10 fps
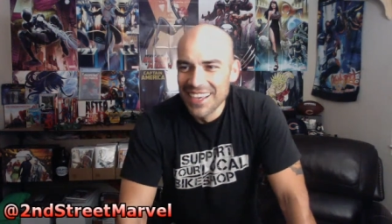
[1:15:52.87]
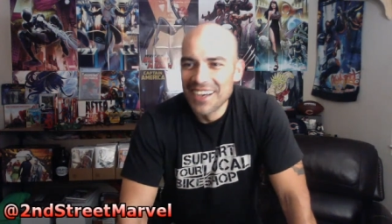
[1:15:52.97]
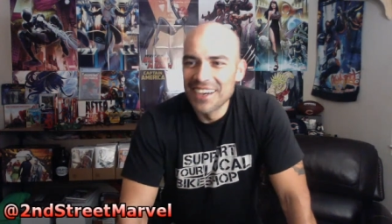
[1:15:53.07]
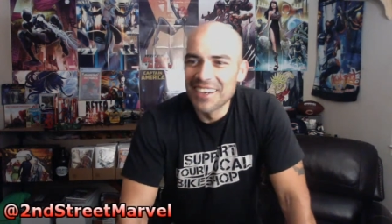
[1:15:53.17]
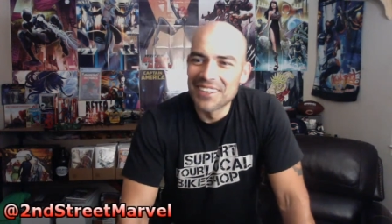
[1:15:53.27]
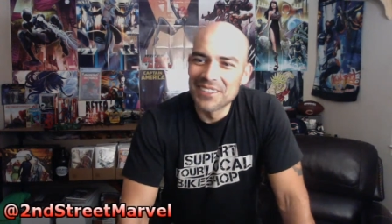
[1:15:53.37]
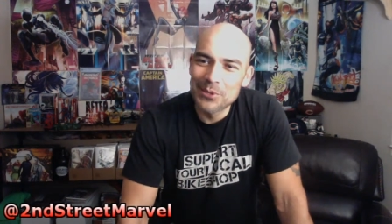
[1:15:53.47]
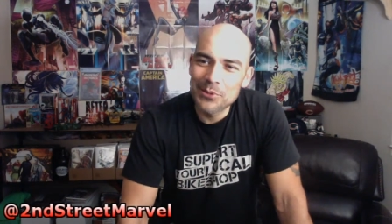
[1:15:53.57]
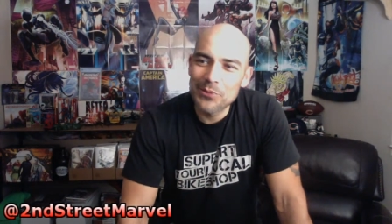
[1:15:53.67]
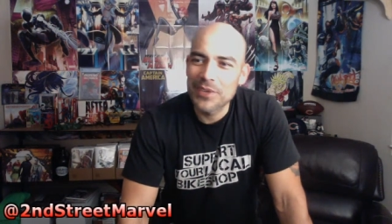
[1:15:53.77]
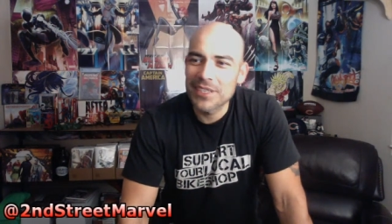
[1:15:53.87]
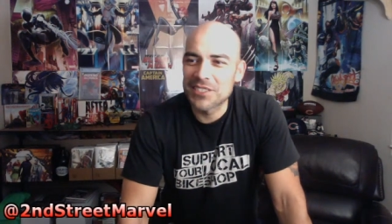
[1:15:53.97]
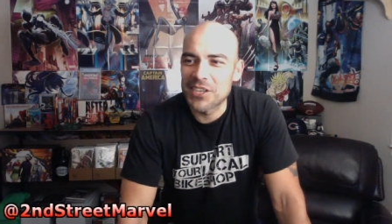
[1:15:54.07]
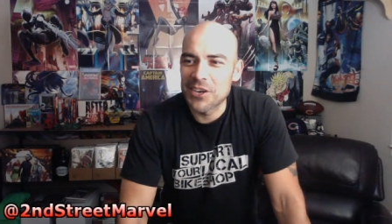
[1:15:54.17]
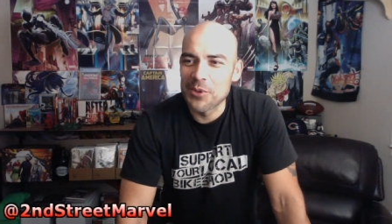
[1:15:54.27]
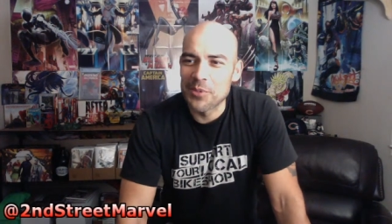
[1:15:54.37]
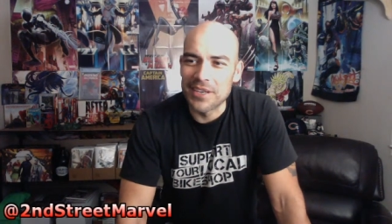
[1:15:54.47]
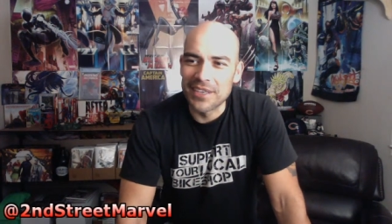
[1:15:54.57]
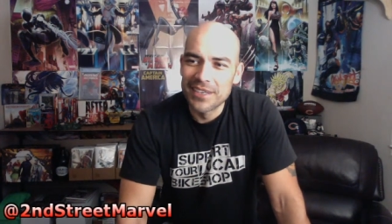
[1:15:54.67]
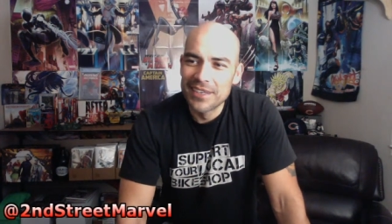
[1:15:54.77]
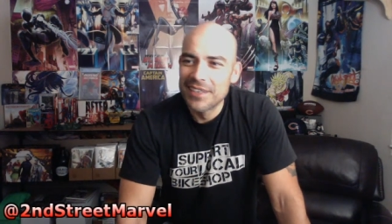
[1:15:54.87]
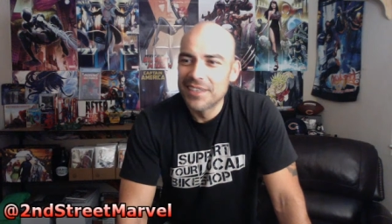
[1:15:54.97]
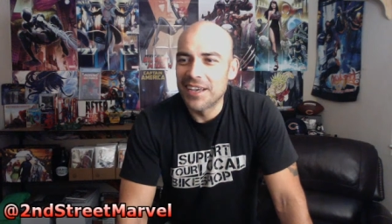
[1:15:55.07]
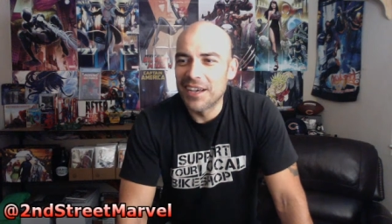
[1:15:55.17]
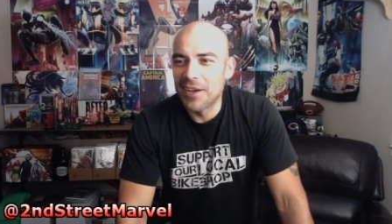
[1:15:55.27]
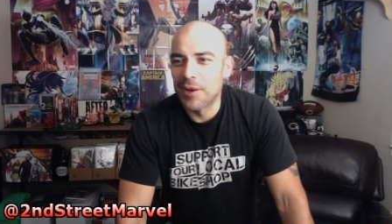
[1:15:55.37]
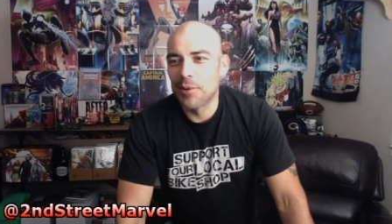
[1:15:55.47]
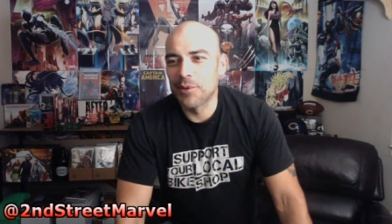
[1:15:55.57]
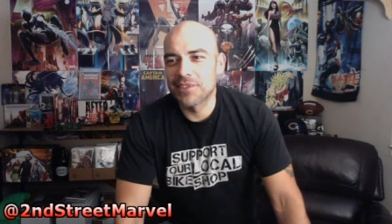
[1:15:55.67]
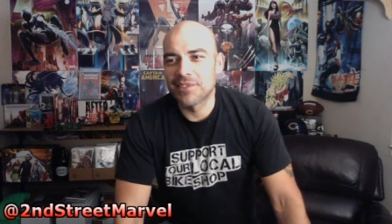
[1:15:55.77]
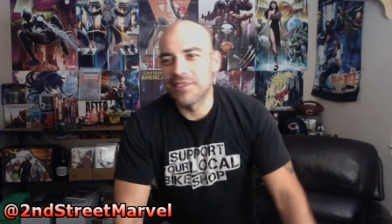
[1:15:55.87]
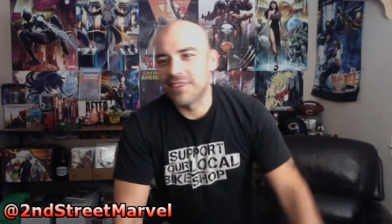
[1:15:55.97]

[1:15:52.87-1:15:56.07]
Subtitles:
Oh, who the fuck's Jeremy? Oh, it's...